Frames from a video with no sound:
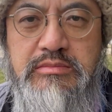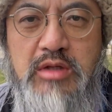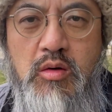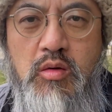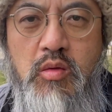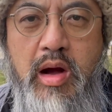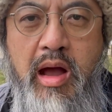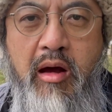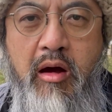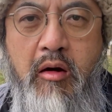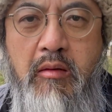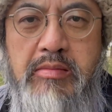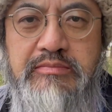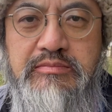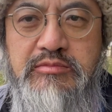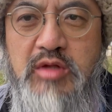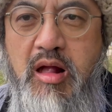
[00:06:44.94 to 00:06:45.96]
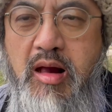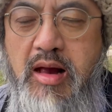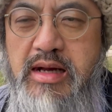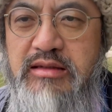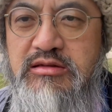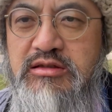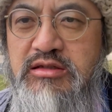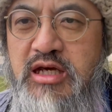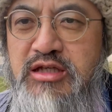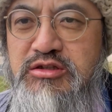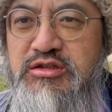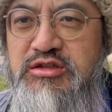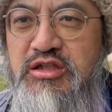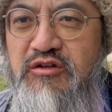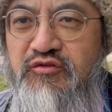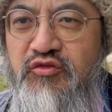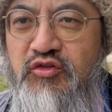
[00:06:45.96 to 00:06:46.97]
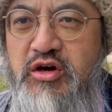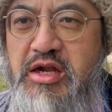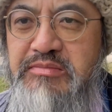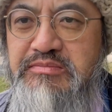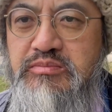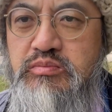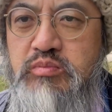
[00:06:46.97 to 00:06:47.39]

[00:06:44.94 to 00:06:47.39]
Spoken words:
Wow. It tastes different